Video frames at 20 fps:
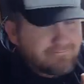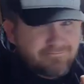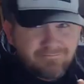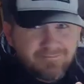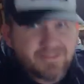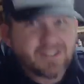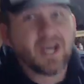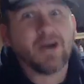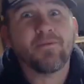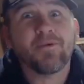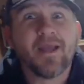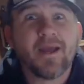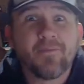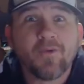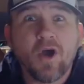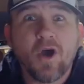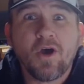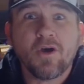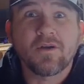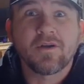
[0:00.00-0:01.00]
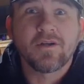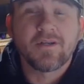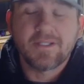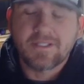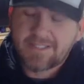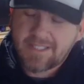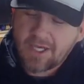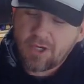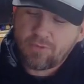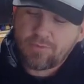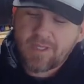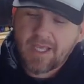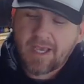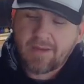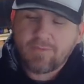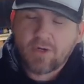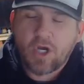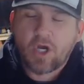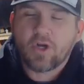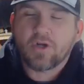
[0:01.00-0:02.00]
Tell me I'm wrong. Tell me
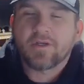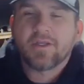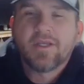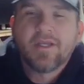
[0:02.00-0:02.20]
I'm wrong.